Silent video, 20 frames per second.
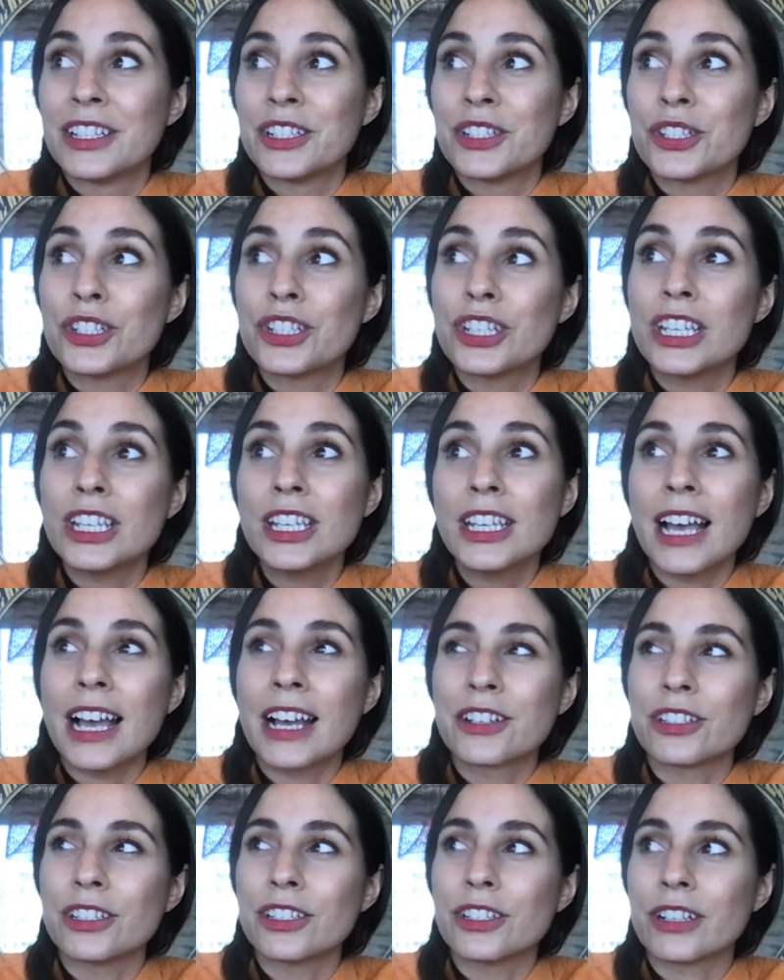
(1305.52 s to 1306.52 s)
she
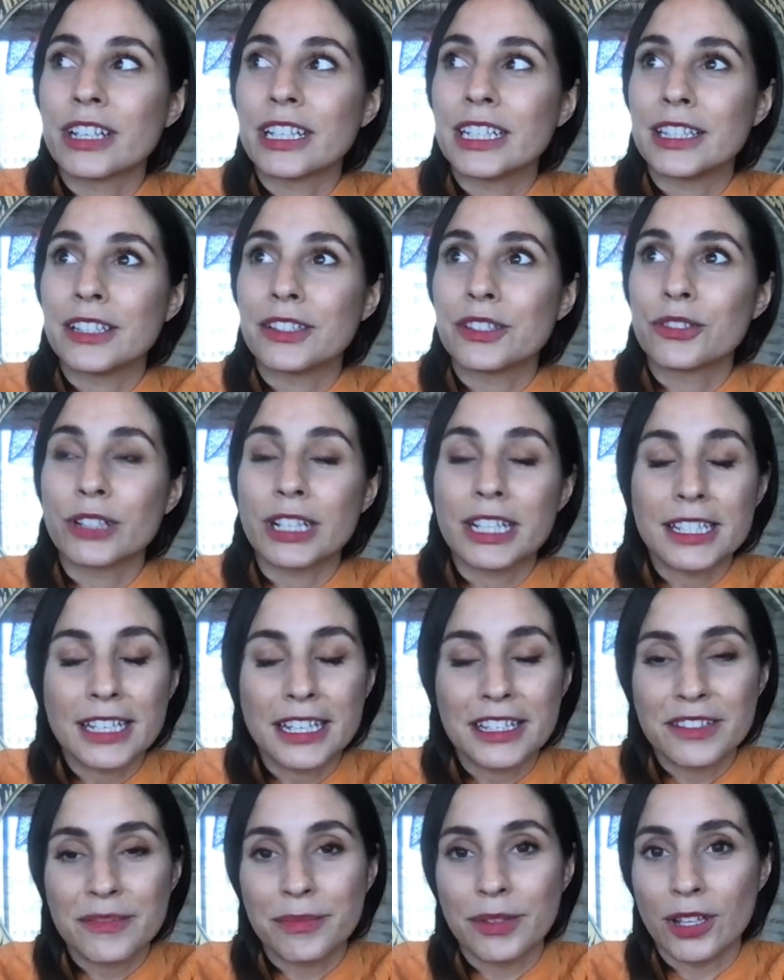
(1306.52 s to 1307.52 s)
actually created this great
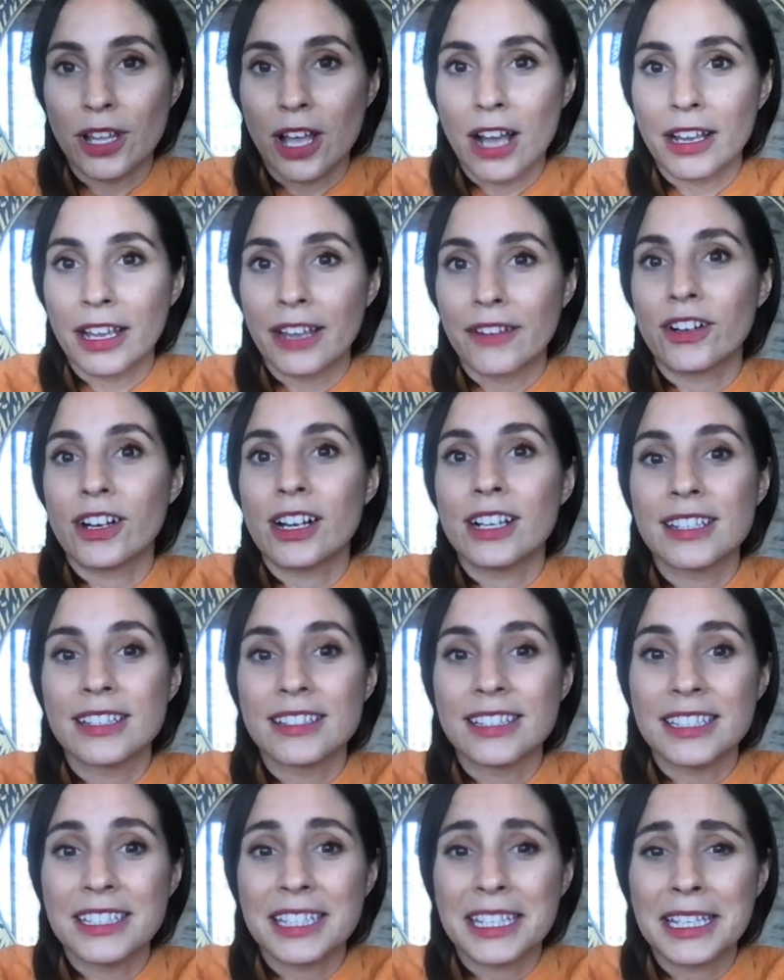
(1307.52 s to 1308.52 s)
sense of belonging for us
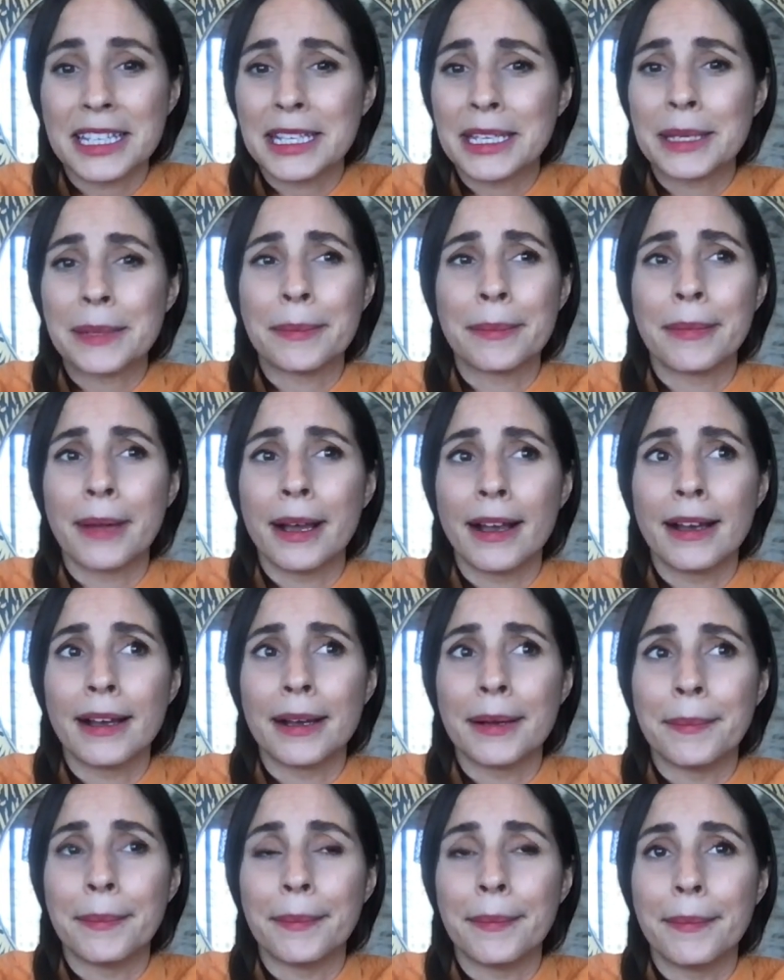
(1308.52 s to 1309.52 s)
as a team
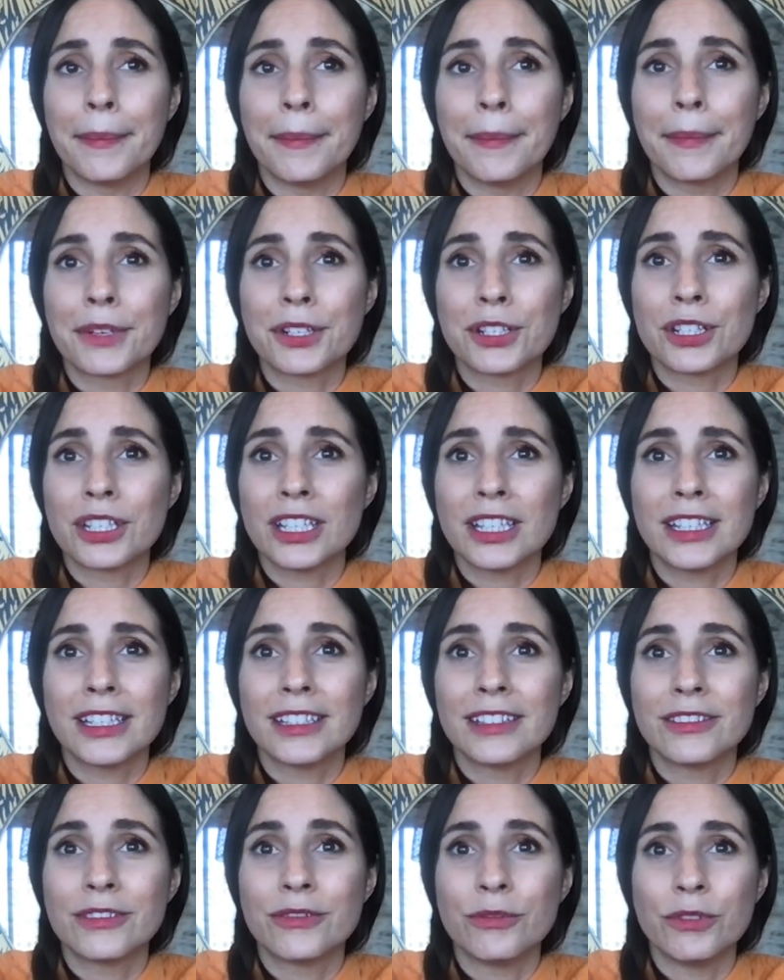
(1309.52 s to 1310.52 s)
um,
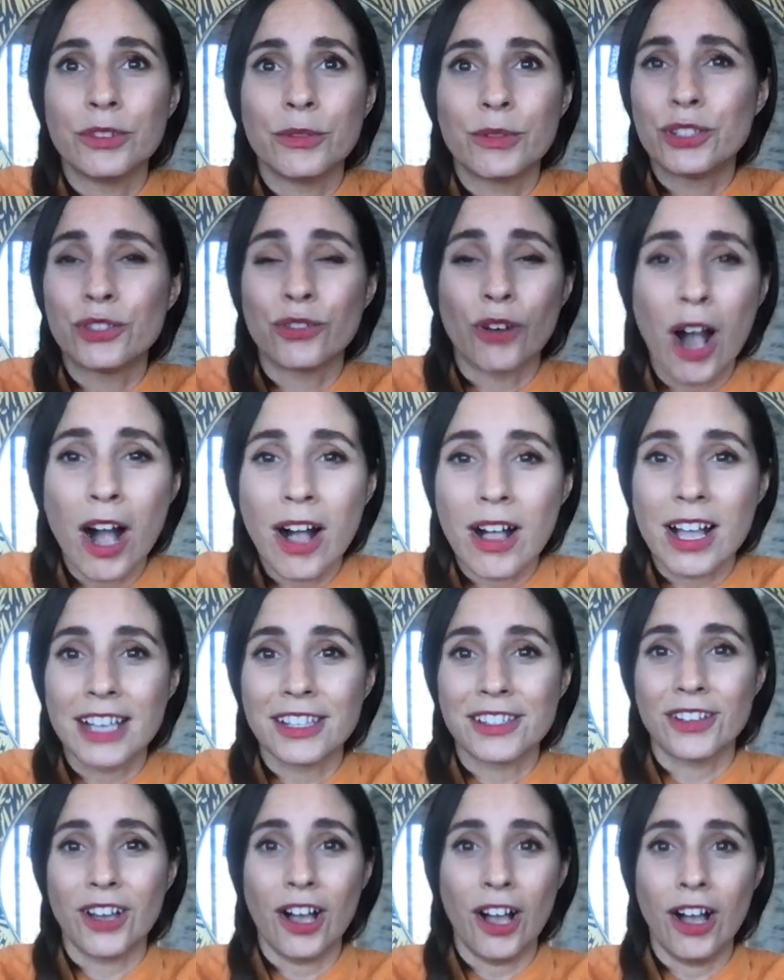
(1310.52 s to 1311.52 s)
she would draw
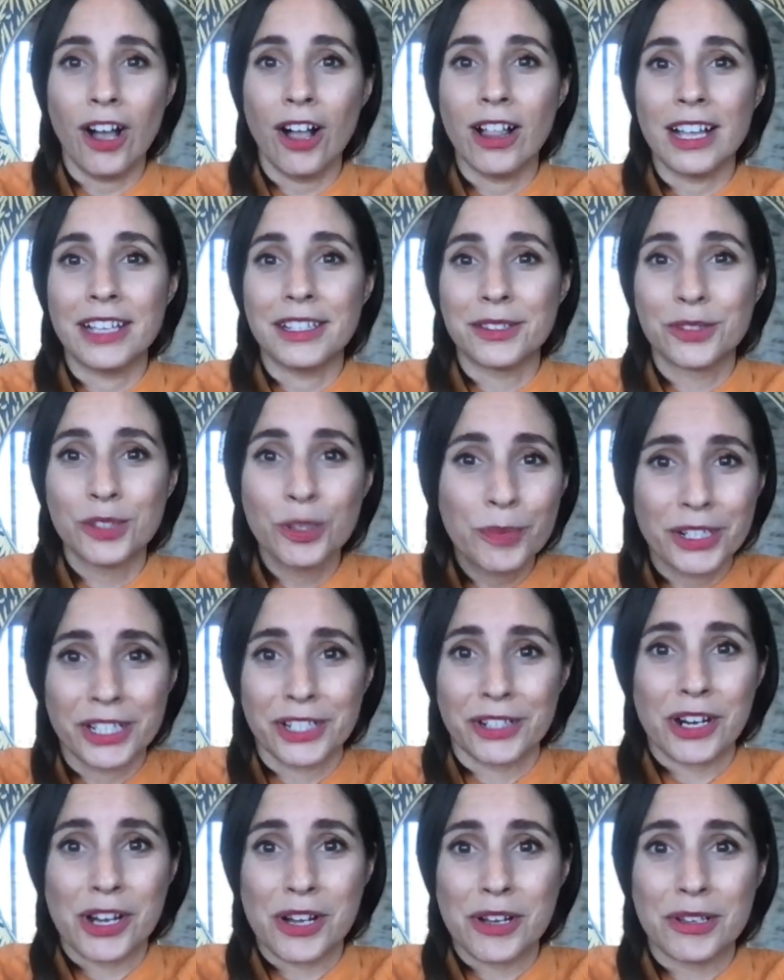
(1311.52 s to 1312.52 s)
us all as
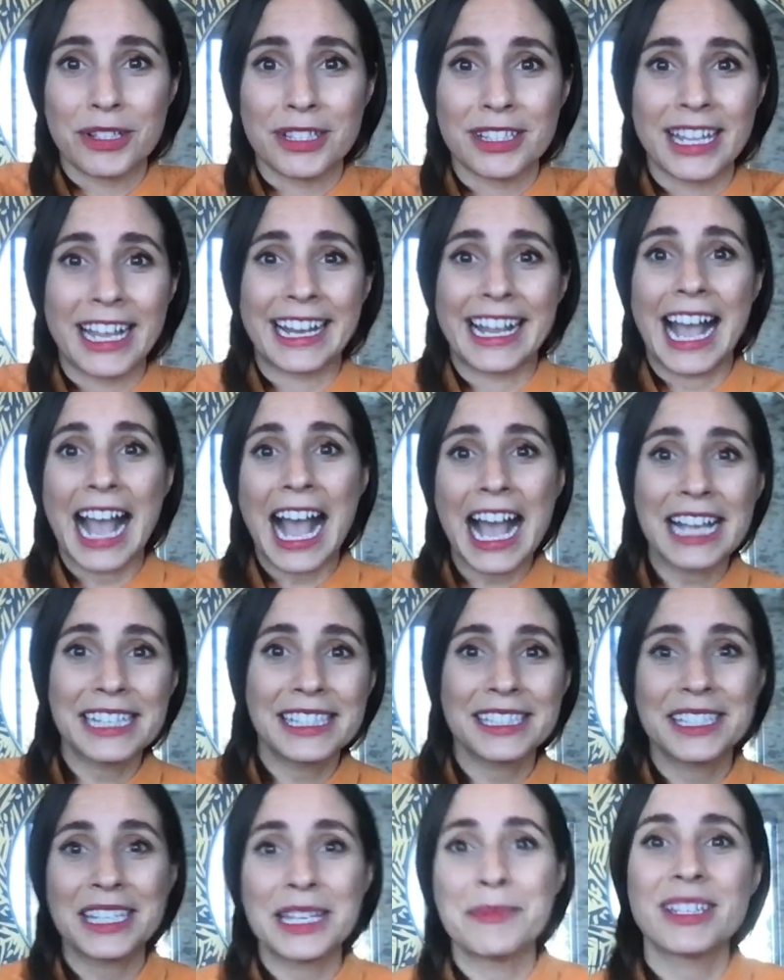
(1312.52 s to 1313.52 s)
superheroes, like as
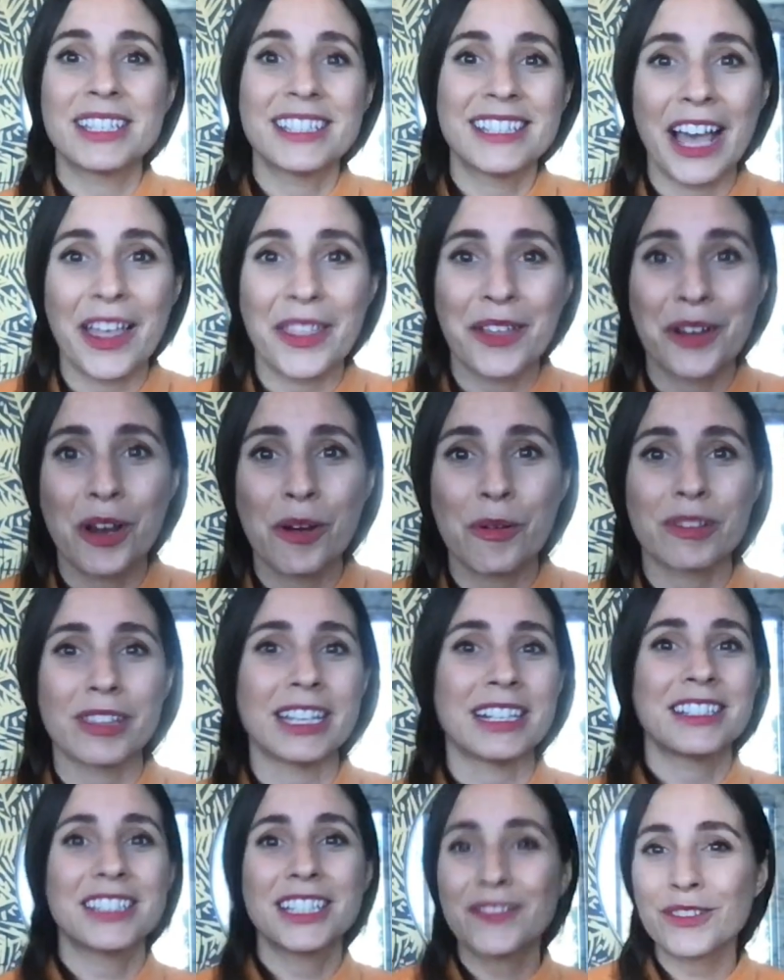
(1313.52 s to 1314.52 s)
a team together with
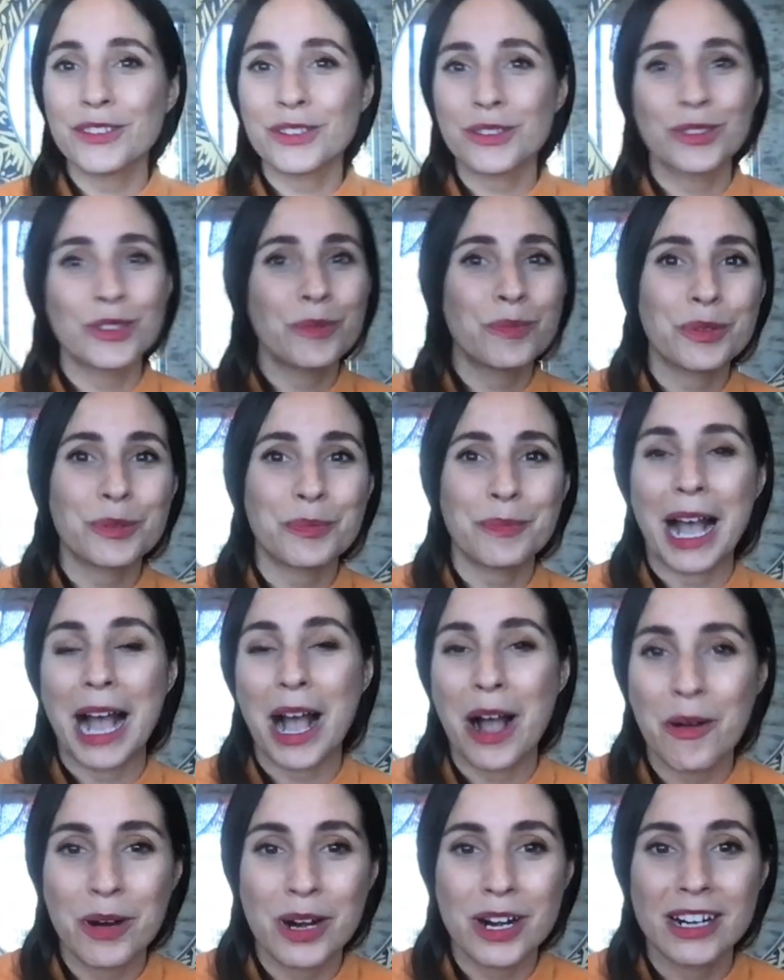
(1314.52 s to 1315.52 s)
like different
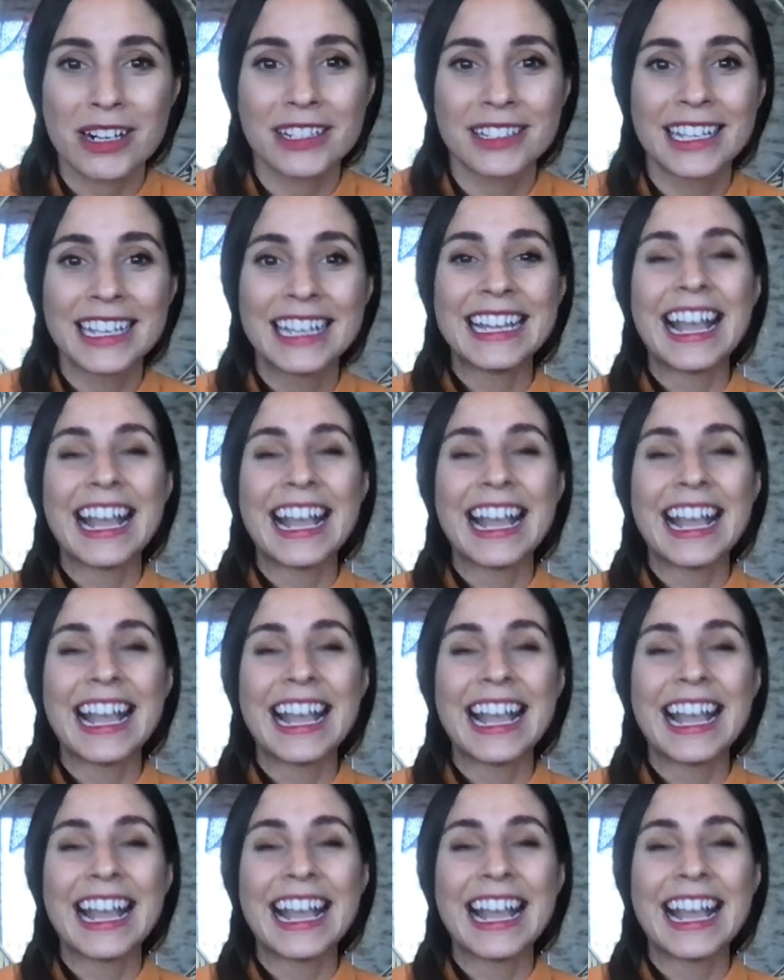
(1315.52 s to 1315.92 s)
superpowers.